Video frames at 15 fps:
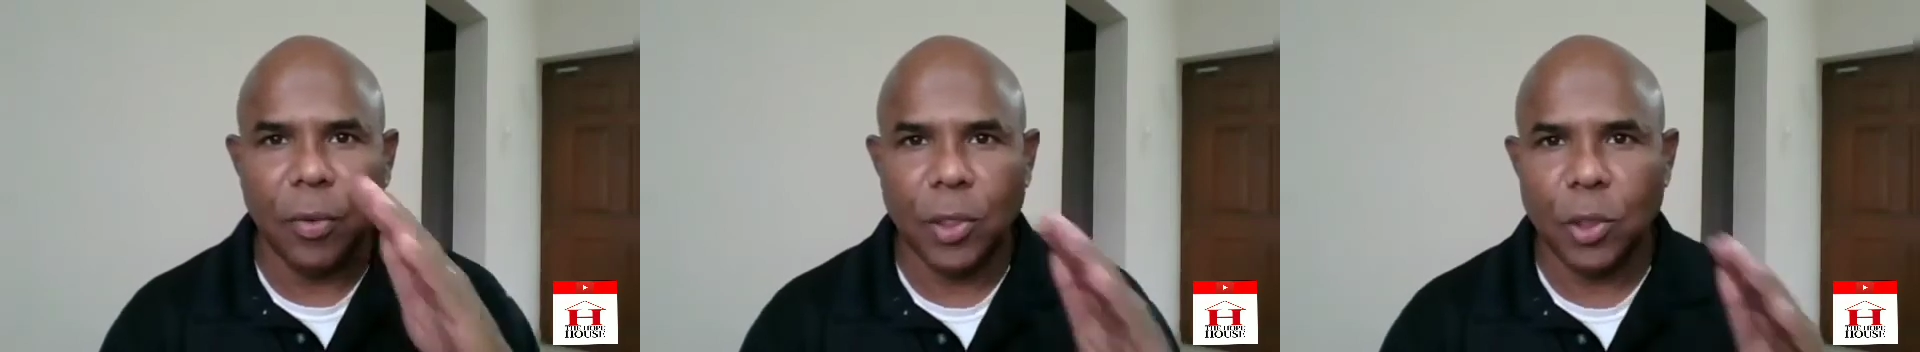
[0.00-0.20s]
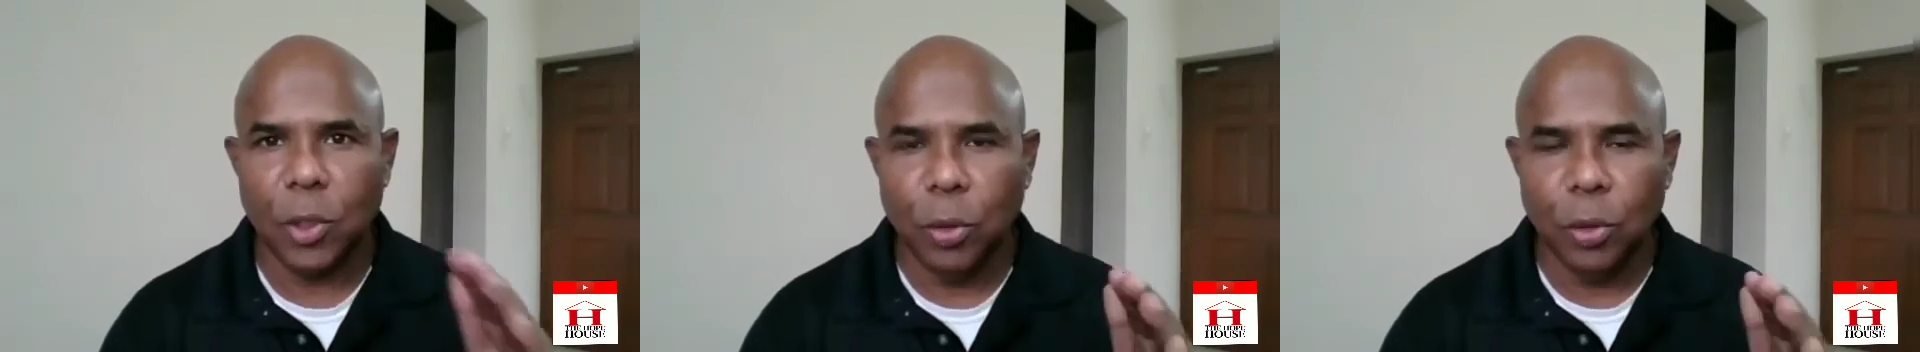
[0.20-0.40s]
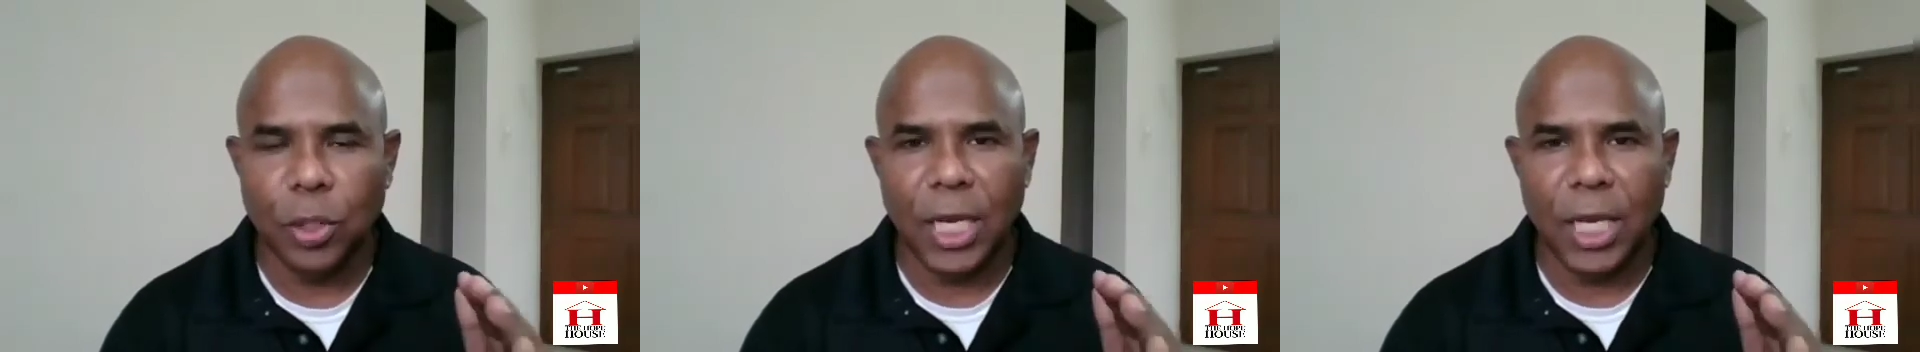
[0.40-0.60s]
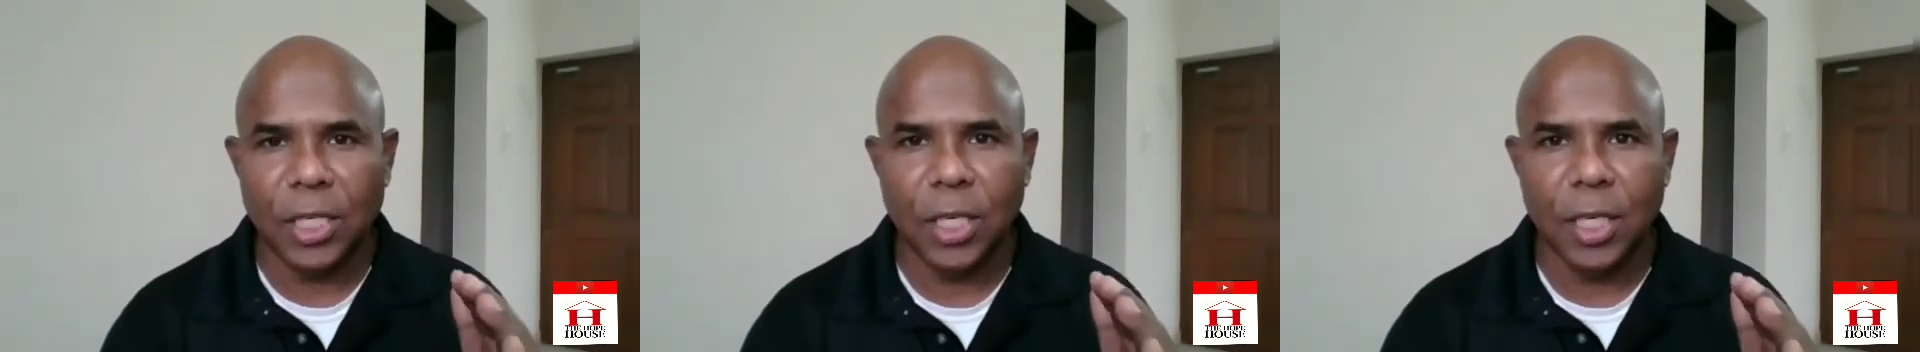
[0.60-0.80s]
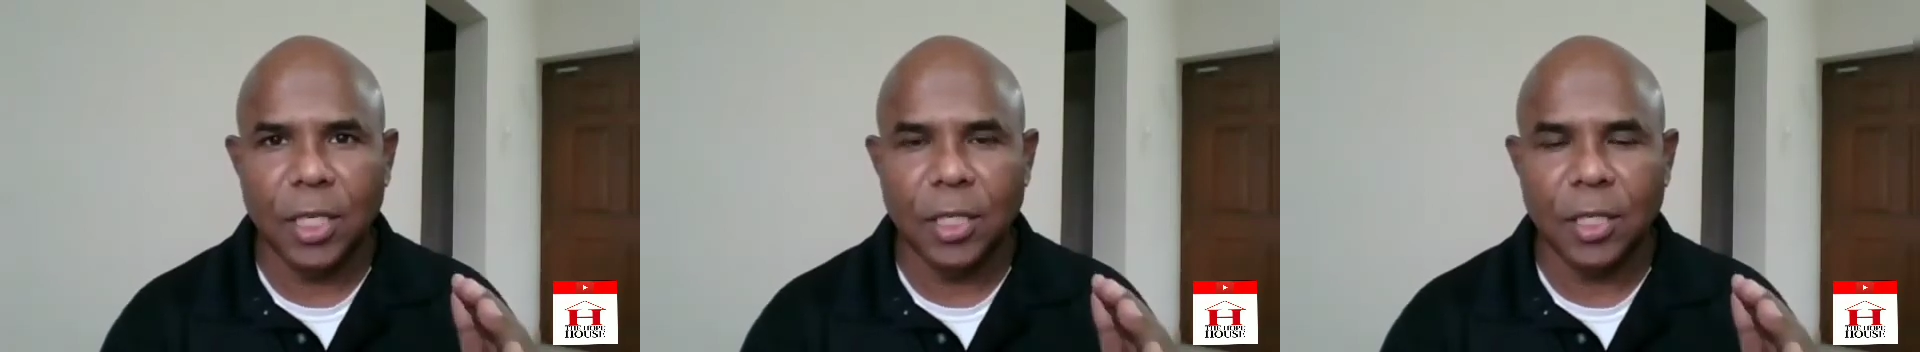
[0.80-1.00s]
2
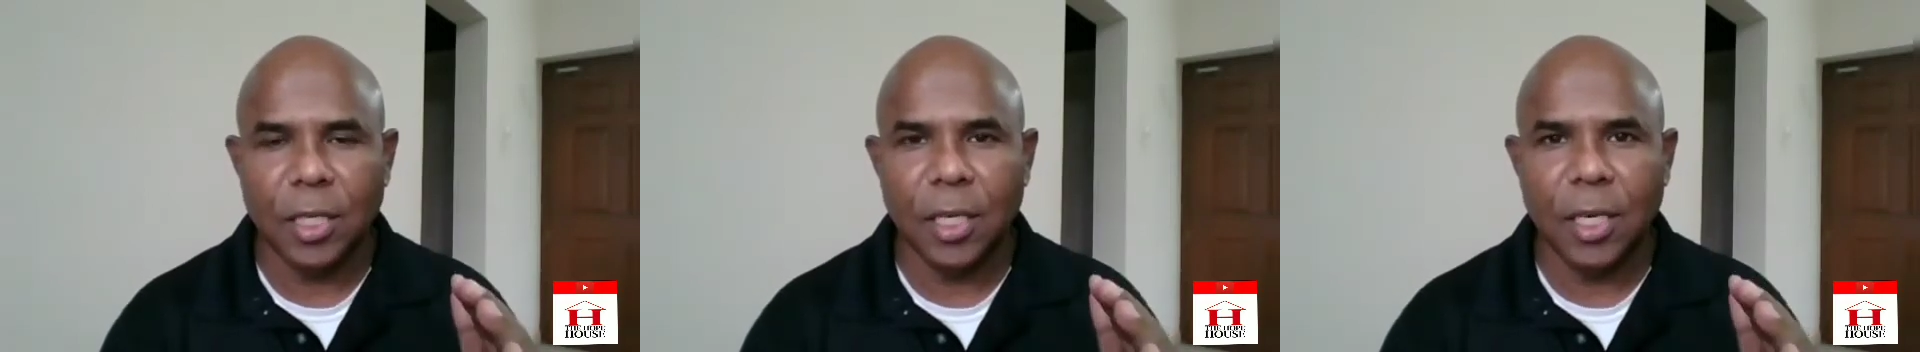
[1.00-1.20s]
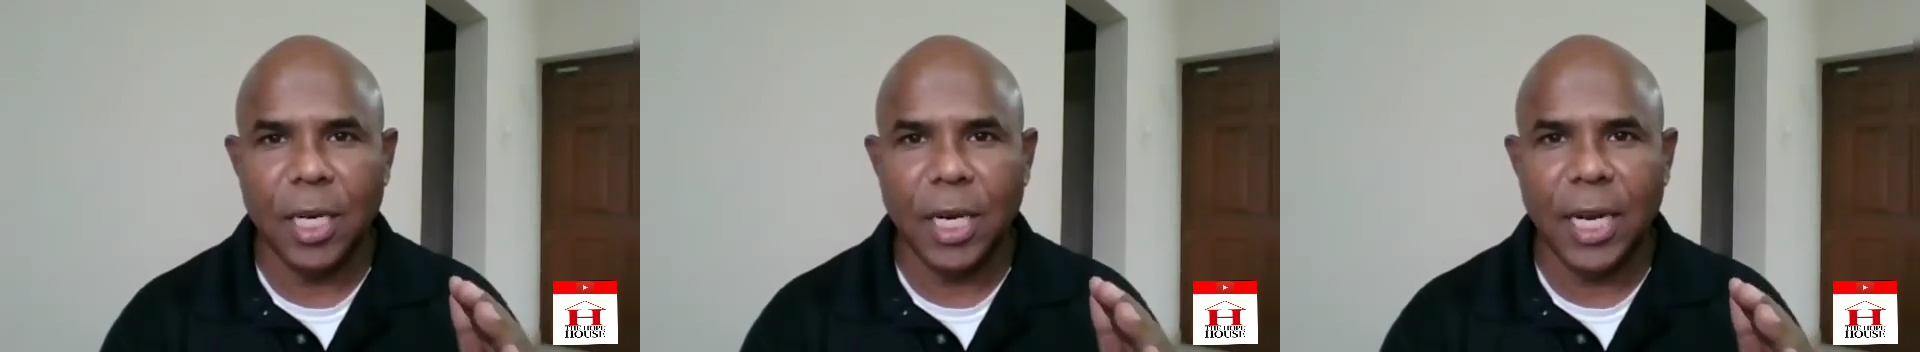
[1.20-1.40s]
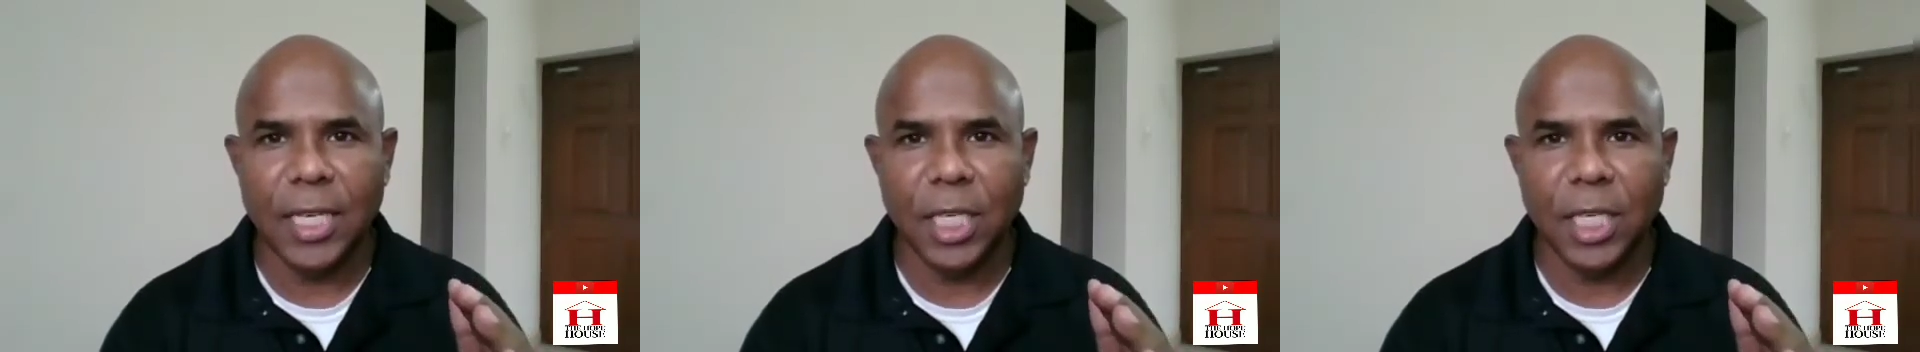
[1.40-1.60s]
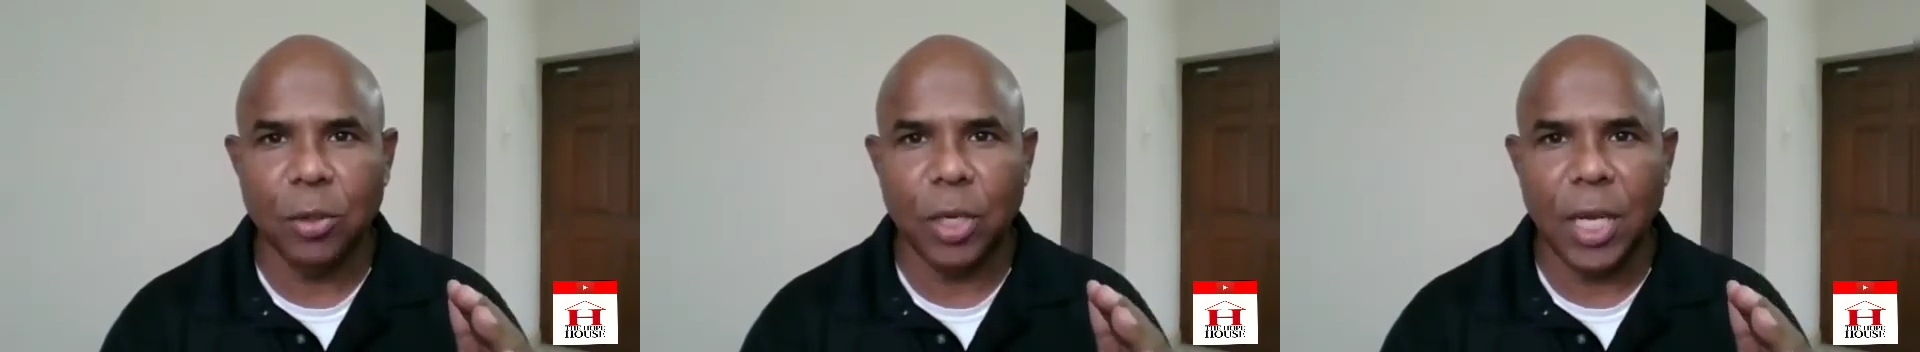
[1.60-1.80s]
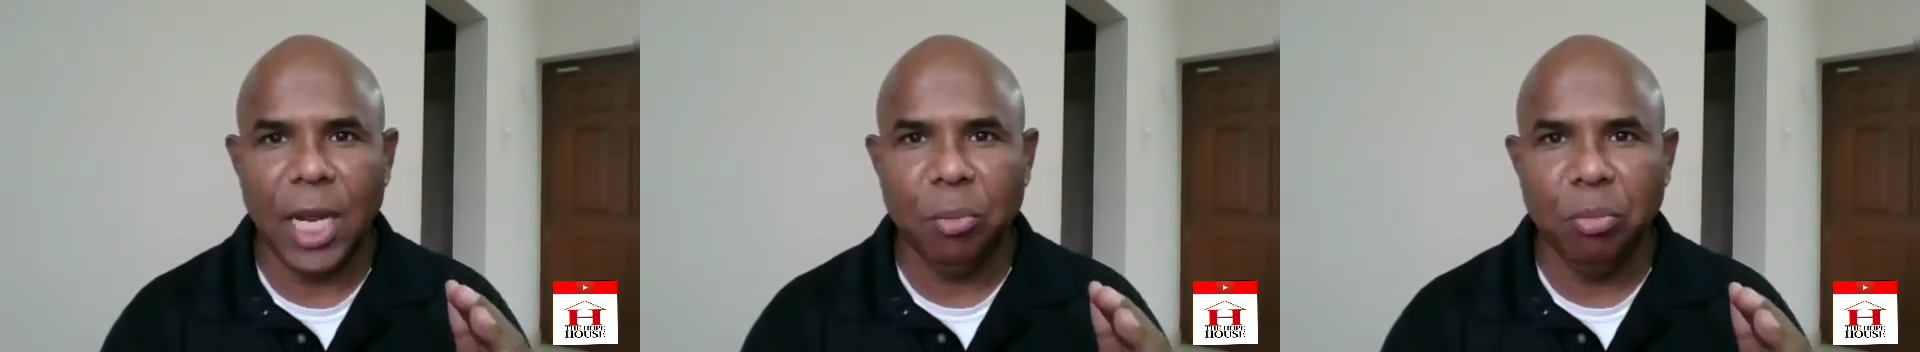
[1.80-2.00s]
sections related
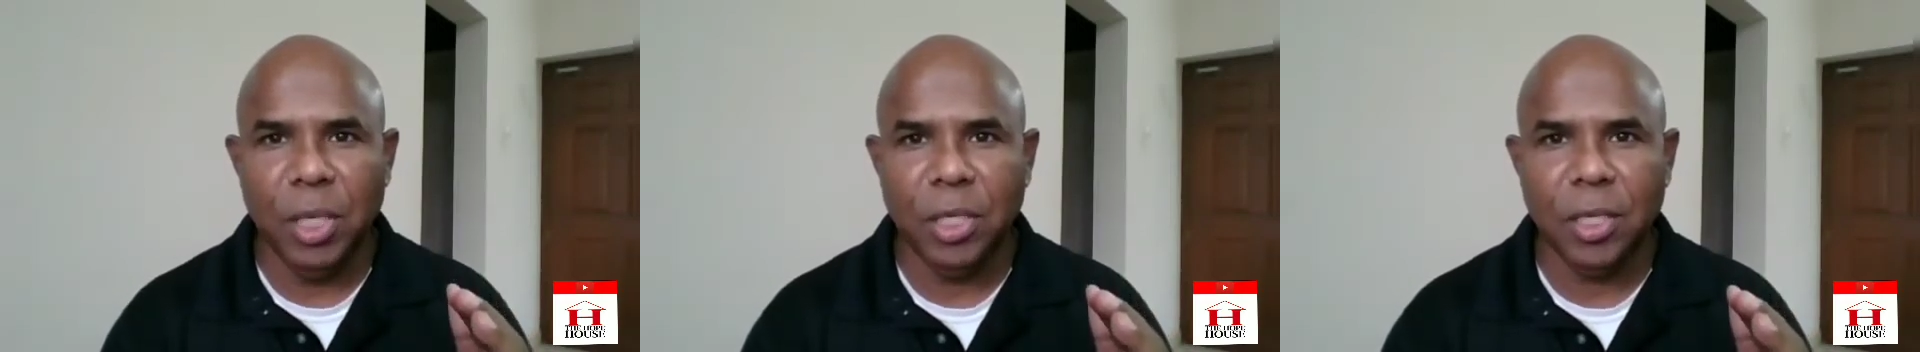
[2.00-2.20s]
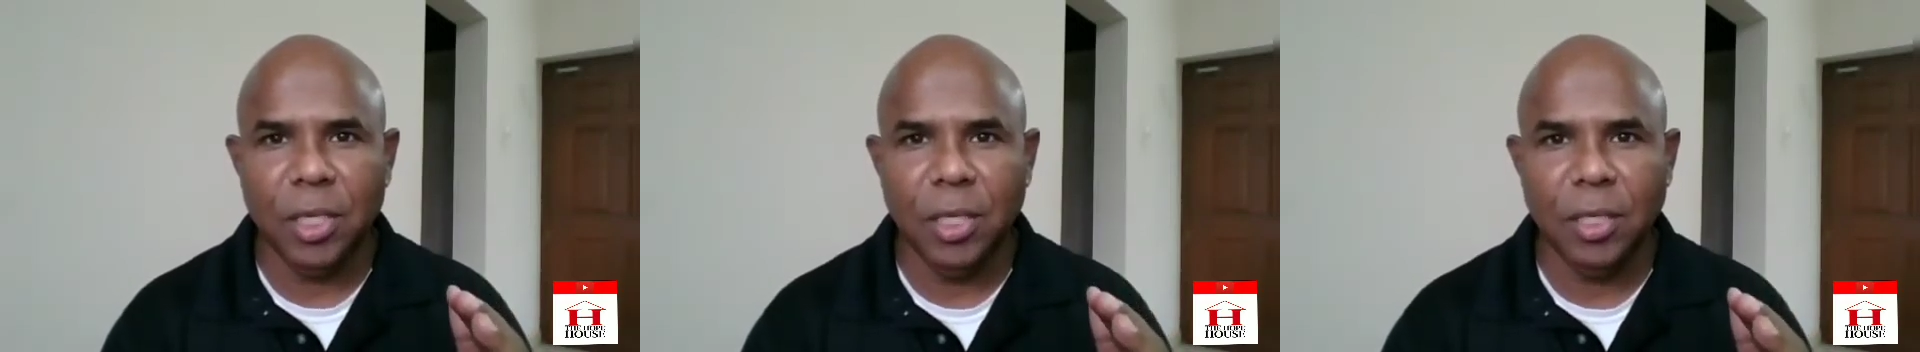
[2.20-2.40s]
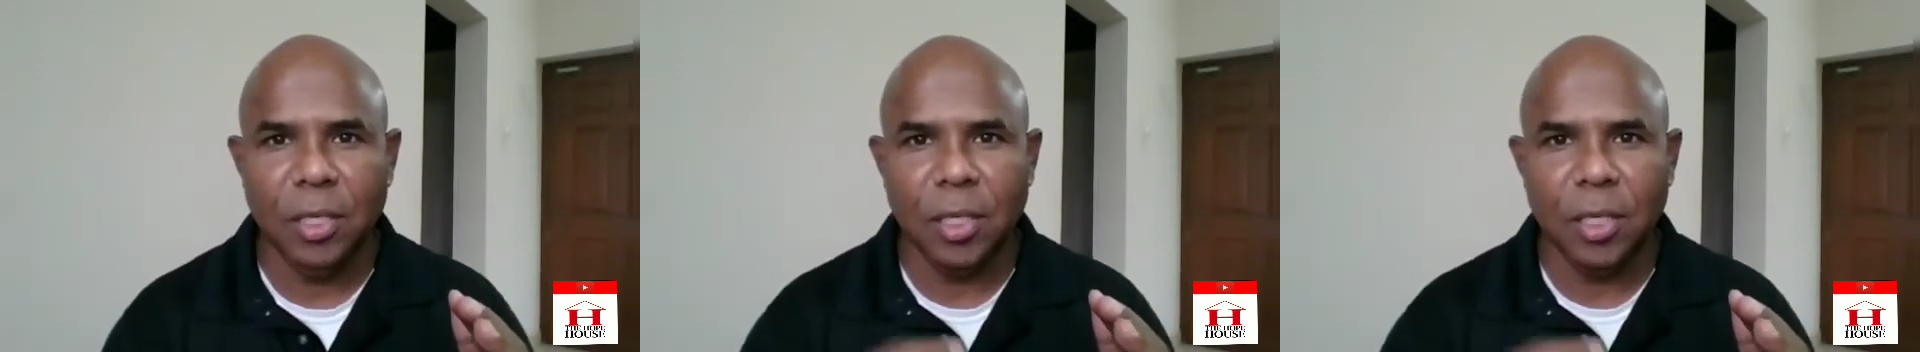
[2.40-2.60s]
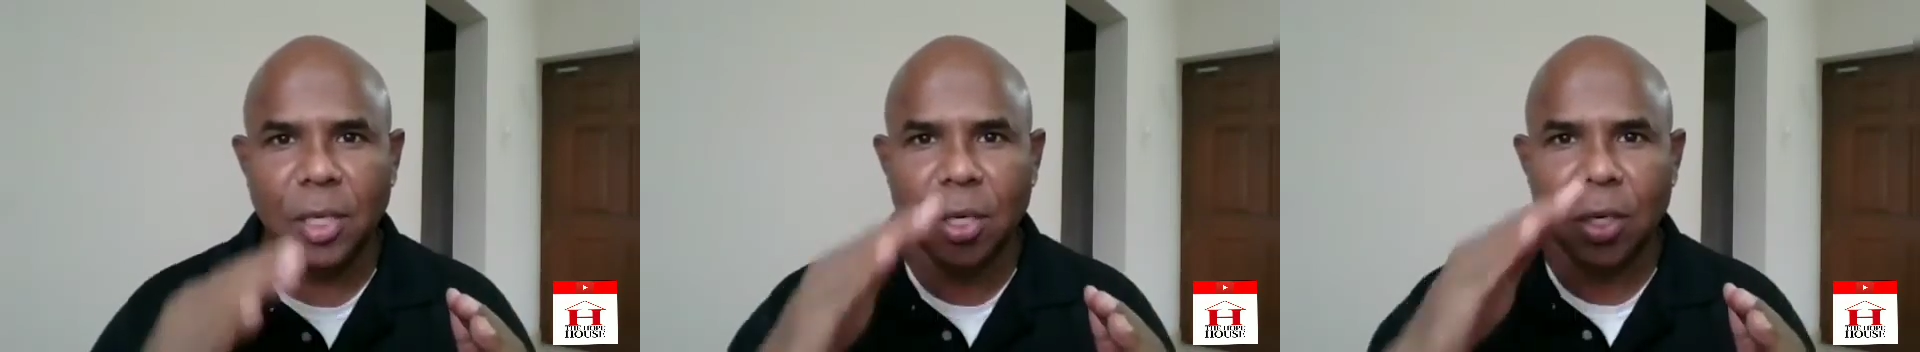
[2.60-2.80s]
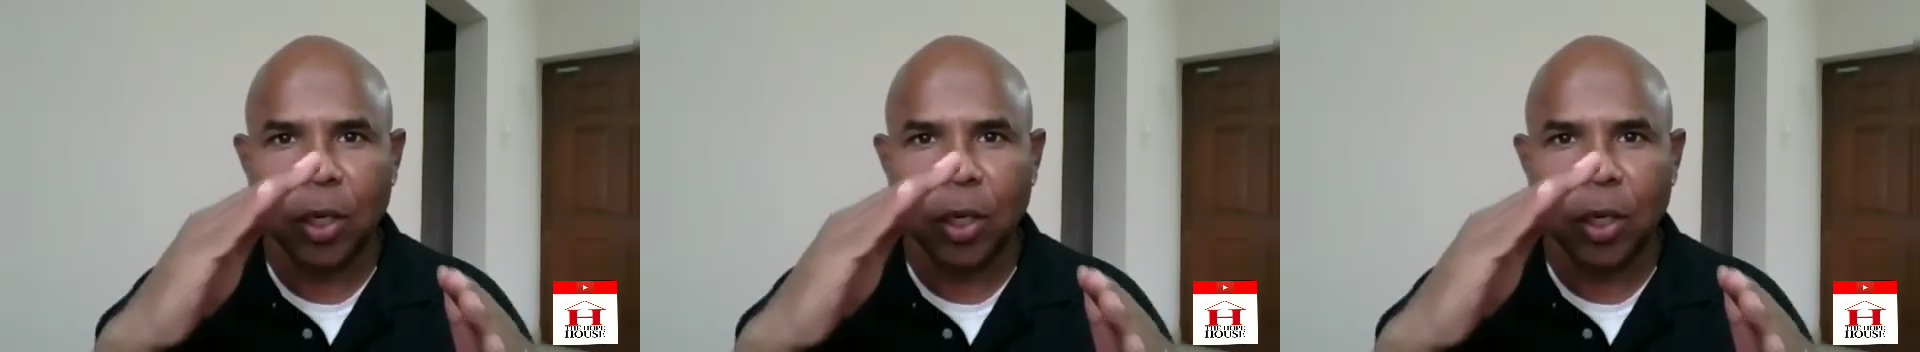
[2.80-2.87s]
to admission,